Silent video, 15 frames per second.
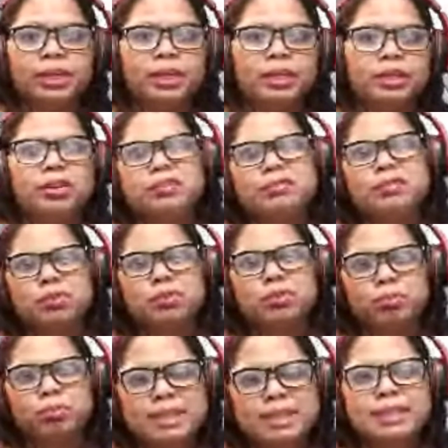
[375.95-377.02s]
You have to
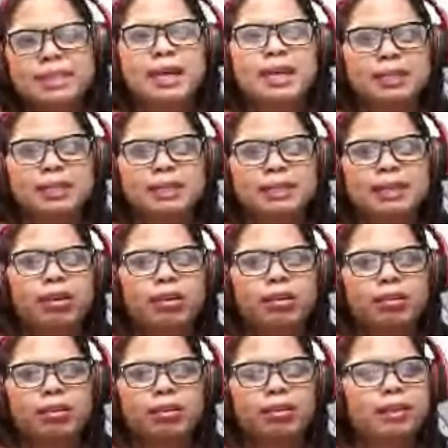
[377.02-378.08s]
replace that, and they're a
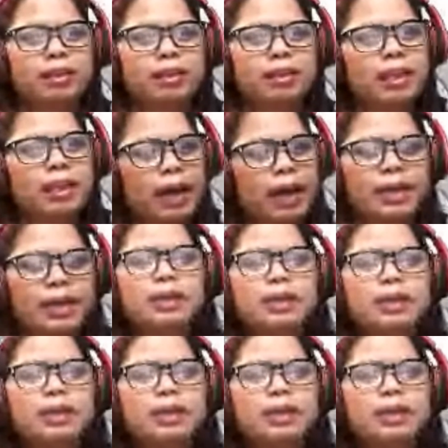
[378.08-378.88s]
little high.